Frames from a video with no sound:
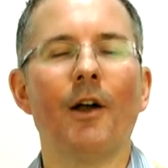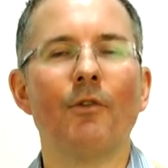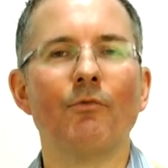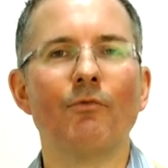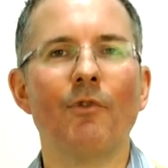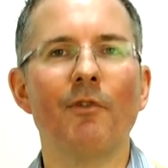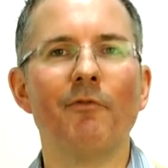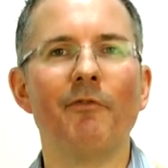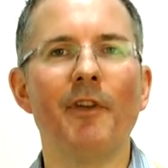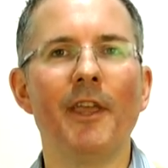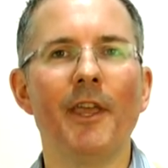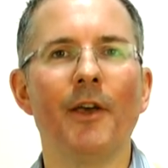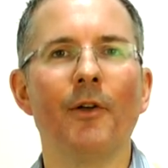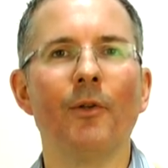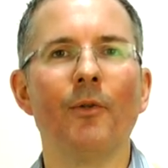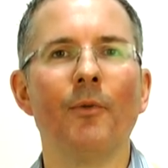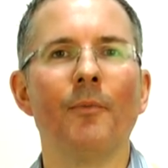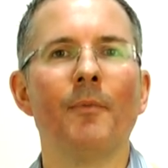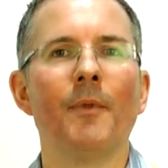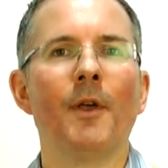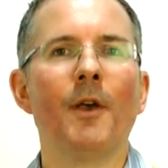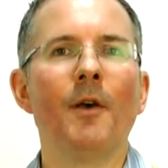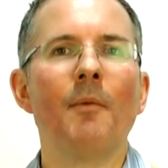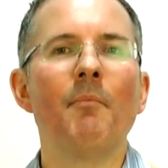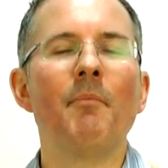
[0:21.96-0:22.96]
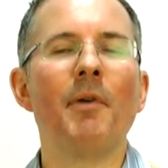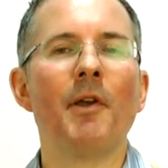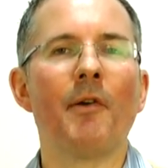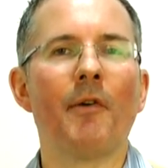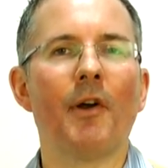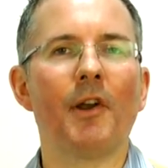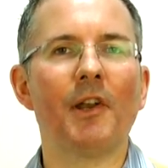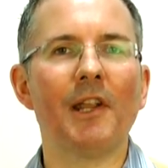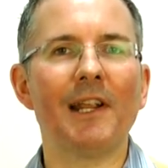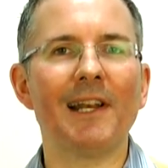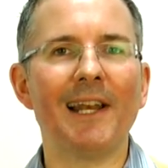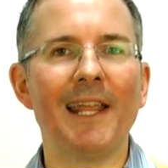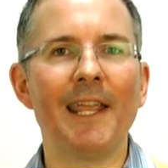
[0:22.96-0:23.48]
reveal
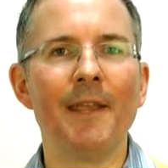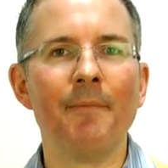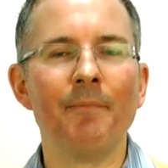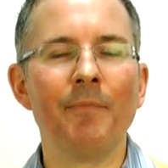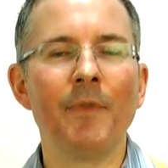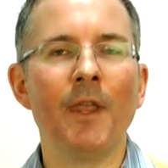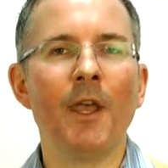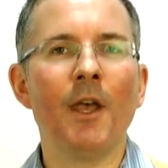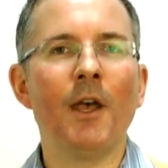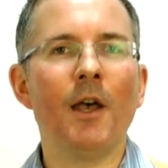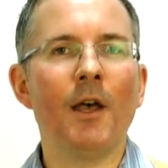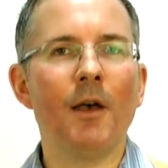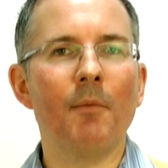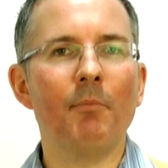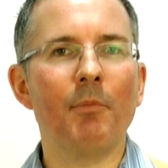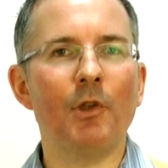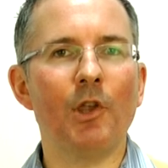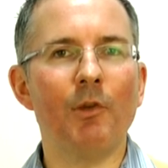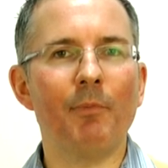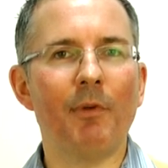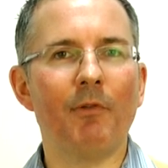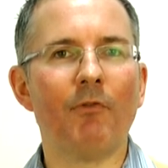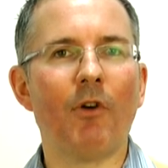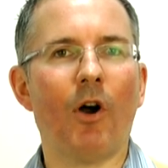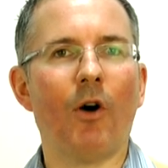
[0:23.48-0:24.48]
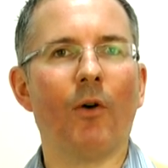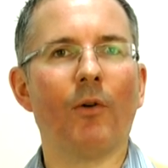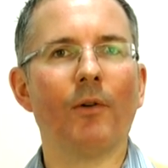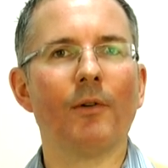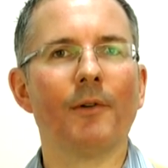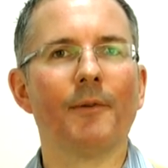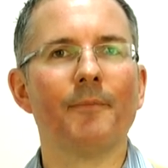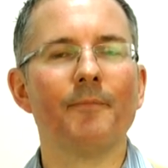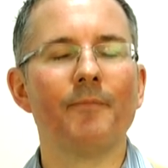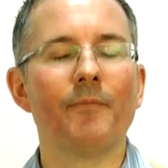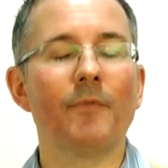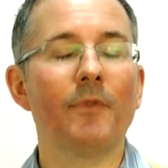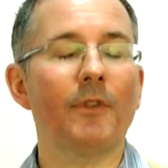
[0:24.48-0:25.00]
periodically. But you'd be wrong.
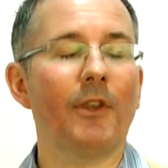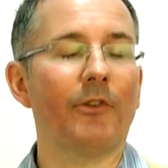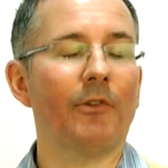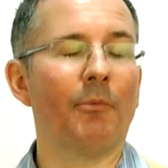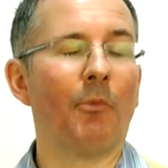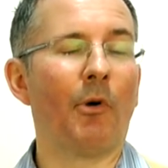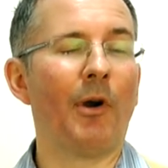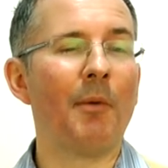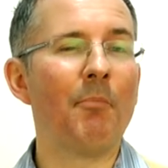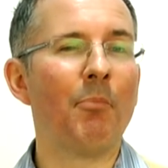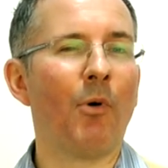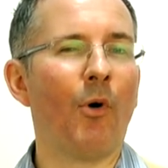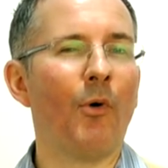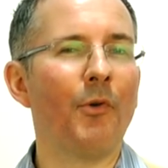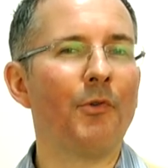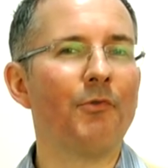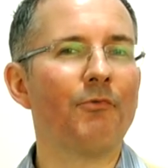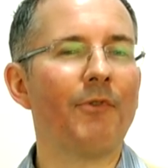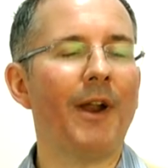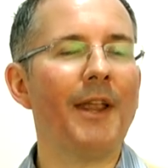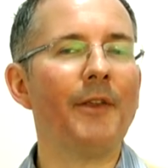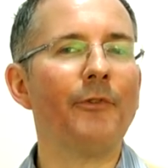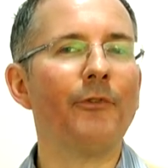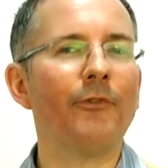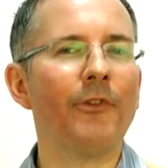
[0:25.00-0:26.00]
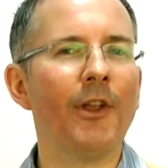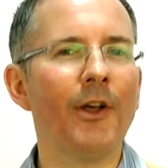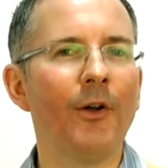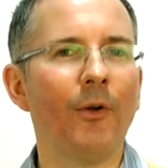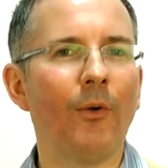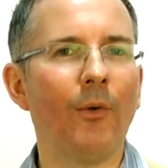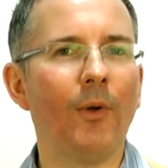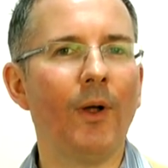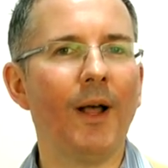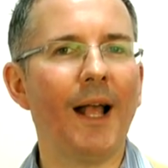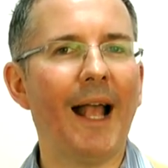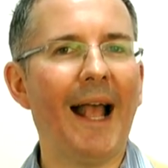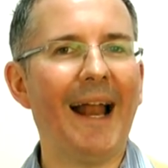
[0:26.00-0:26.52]
There's a more important rate
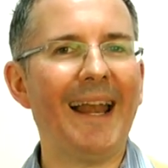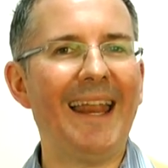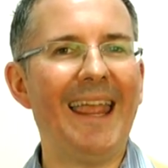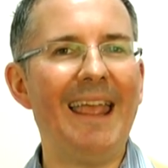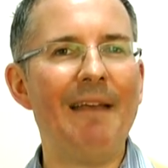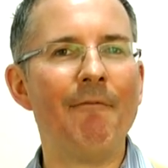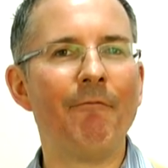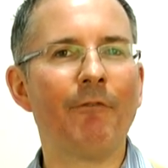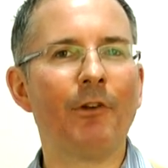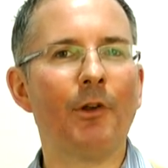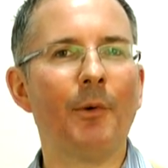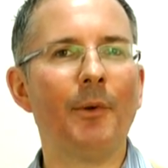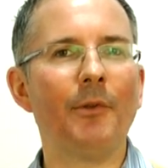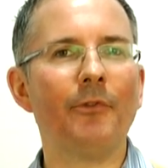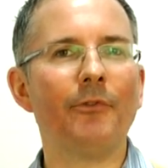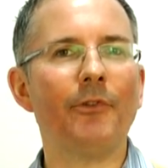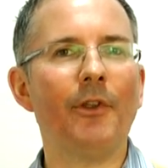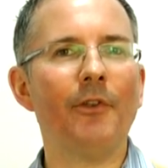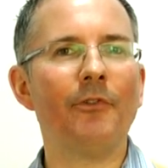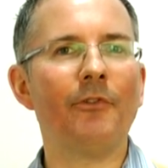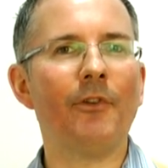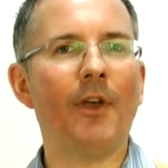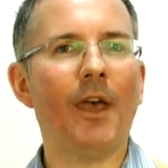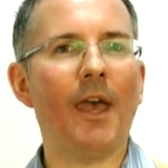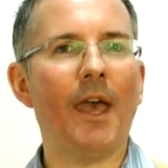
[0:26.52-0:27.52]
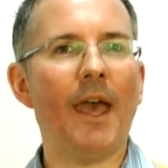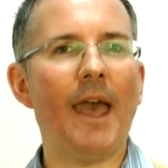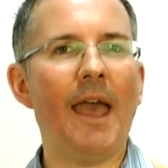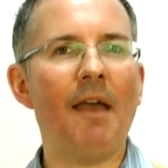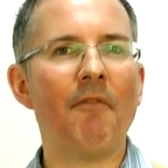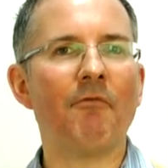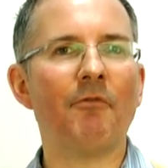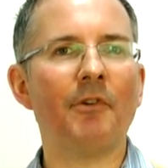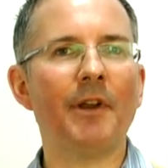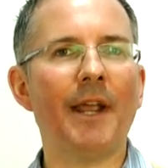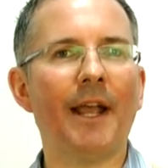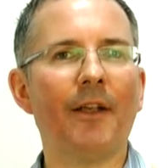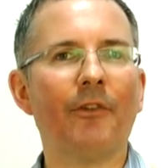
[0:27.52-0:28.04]
still, and it influences
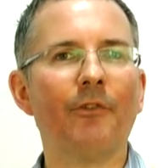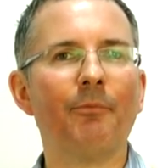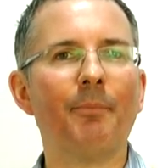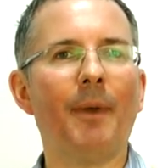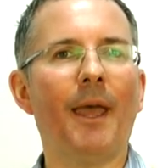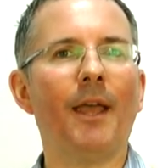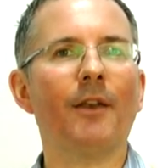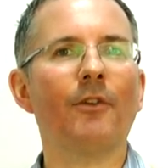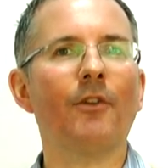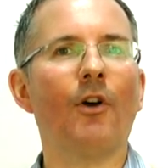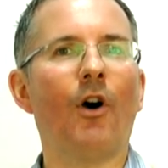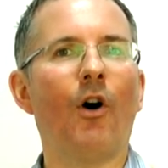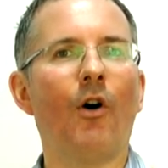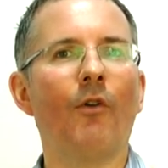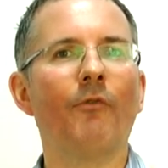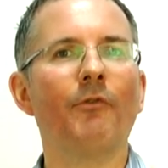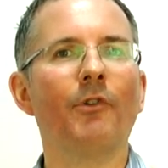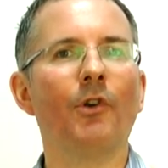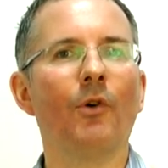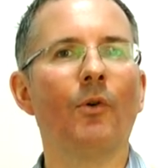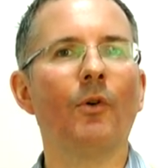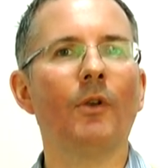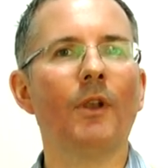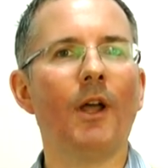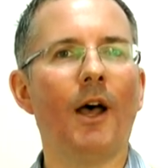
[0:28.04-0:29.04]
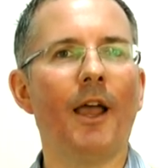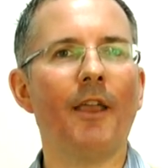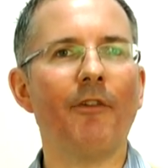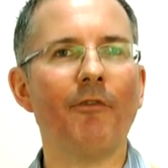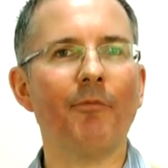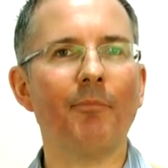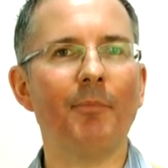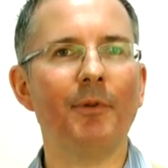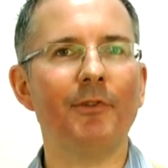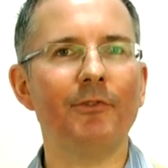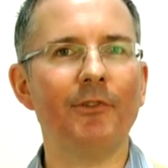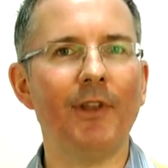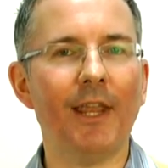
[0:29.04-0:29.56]
every aspect of your
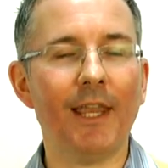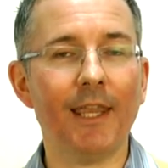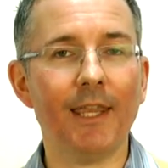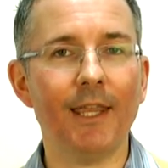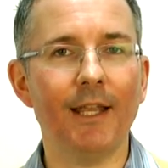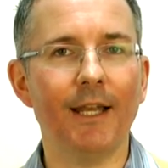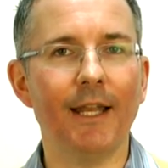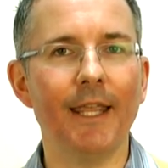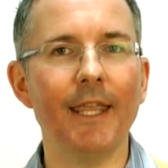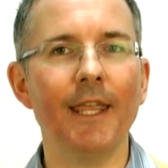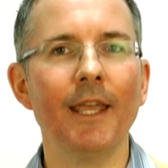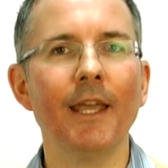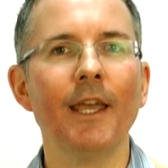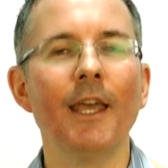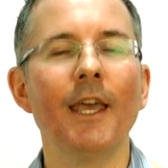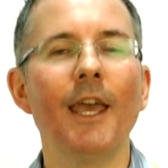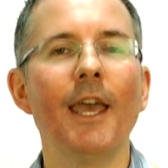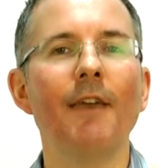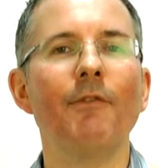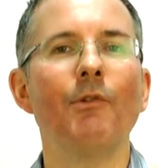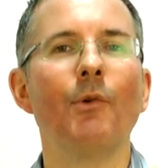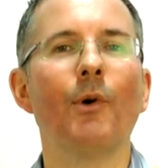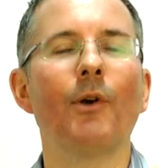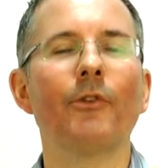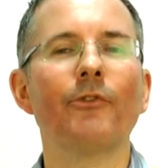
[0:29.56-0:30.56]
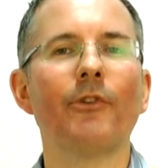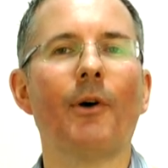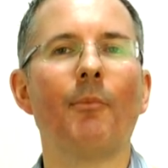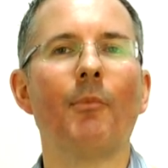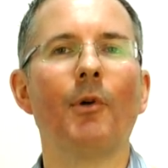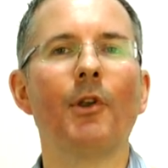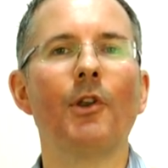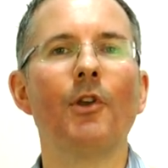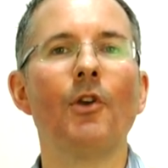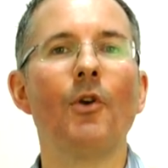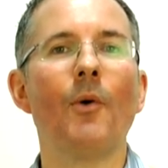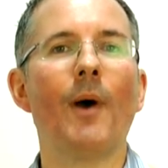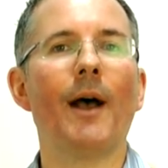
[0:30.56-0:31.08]
life, particularly if you are
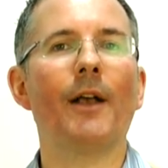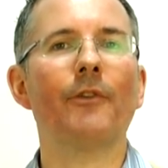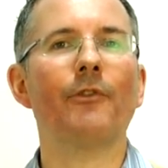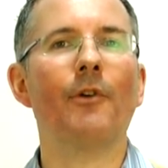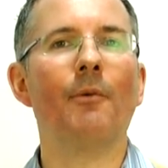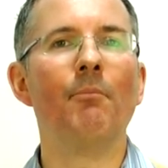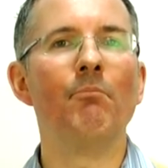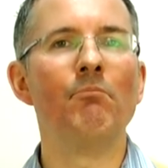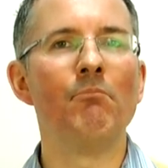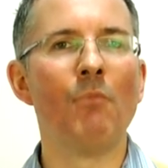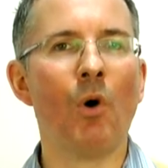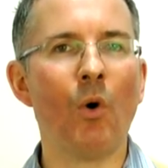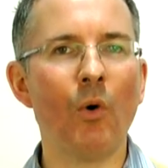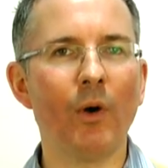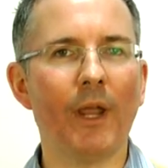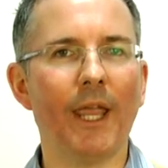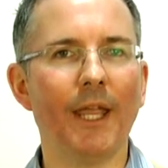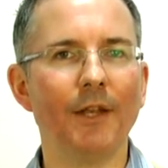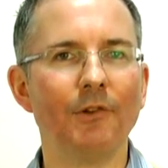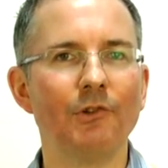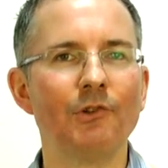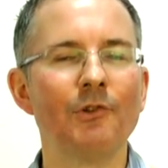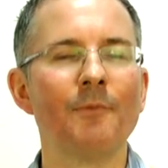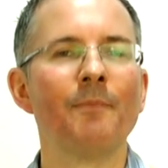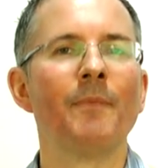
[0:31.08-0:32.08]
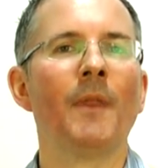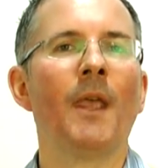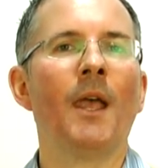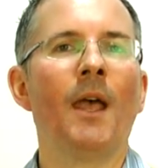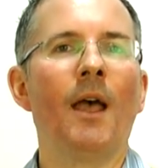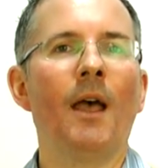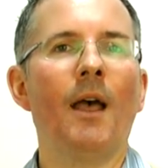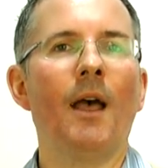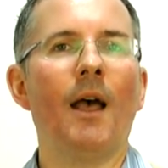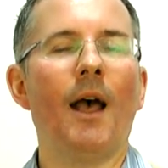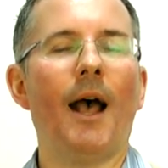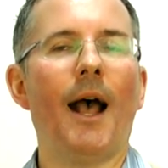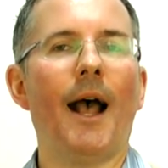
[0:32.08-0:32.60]
someone who has a mortgage.
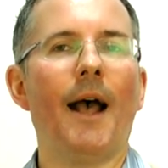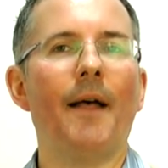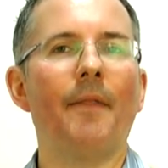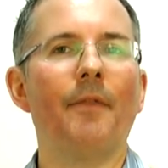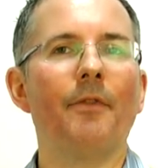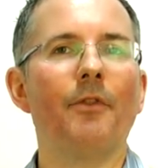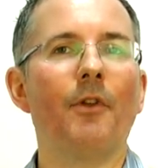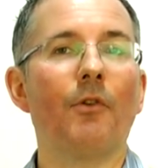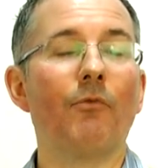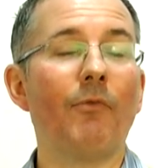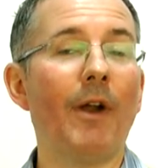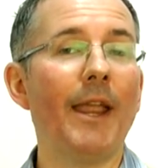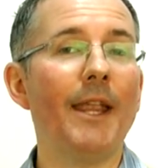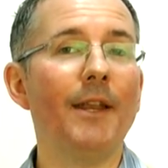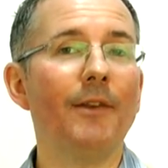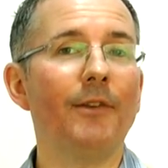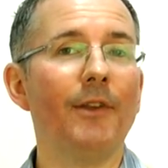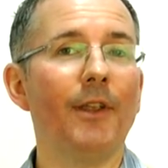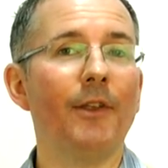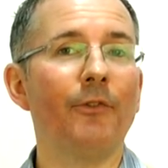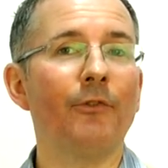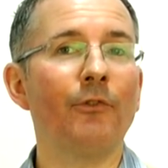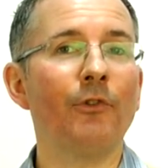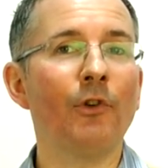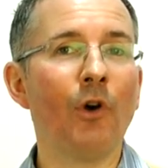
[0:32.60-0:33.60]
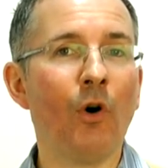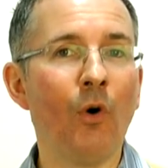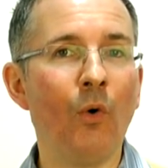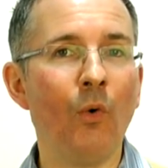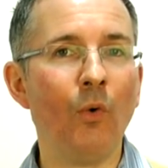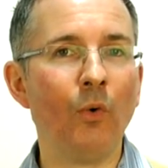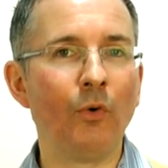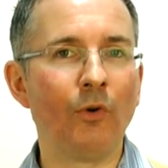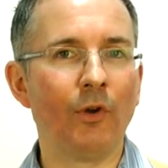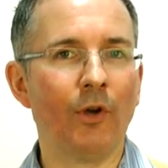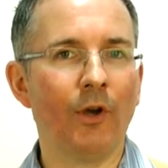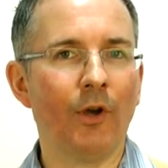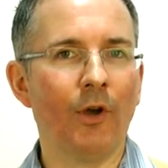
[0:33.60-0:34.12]
And the rate is
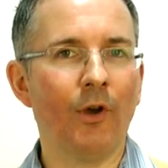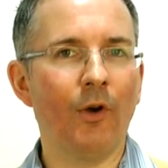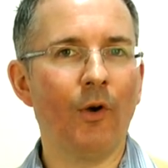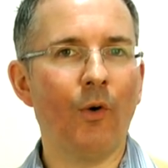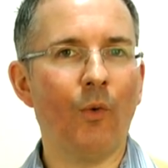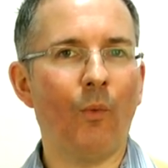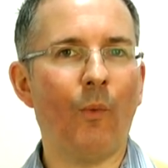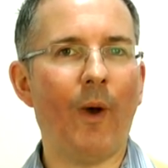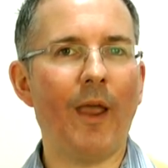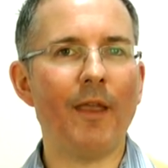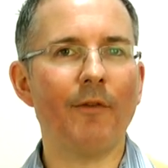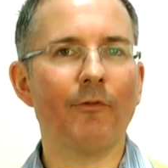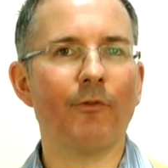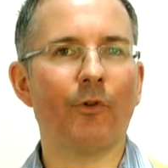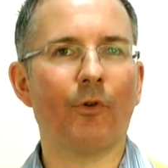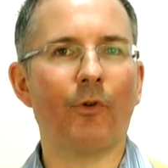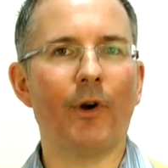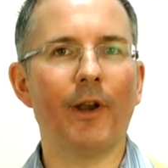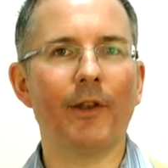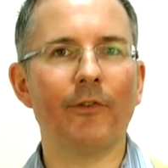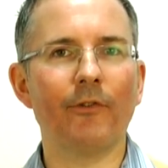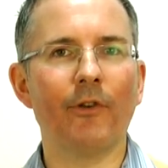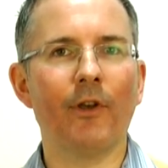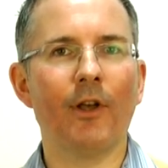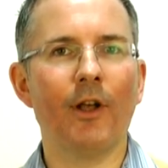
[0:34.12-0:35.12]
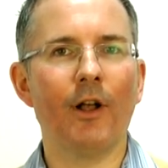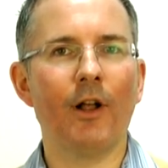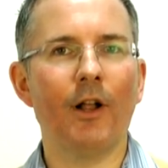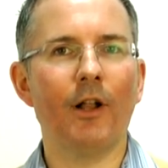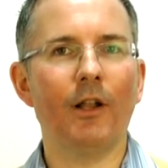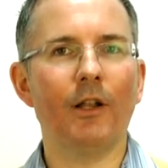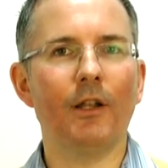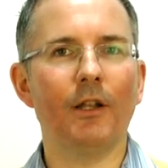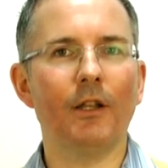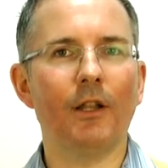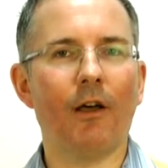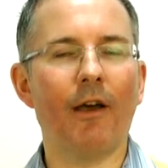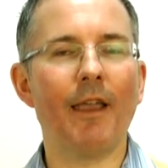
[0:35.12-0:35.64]
called, wait for it,
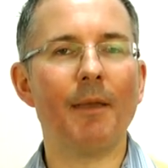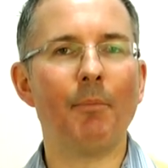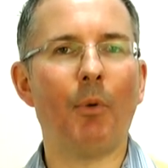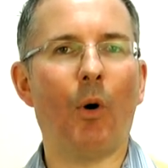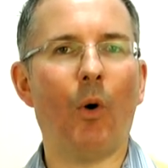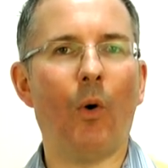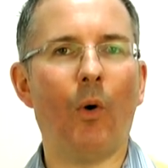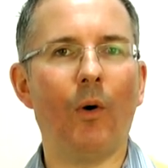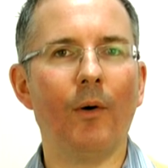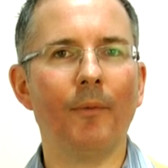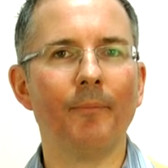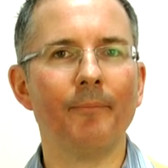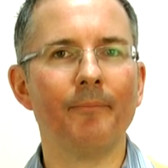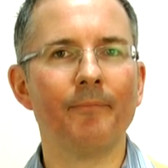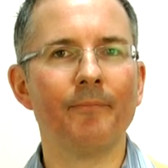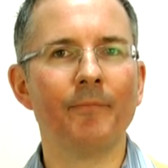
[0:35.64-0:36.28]
LIBOR.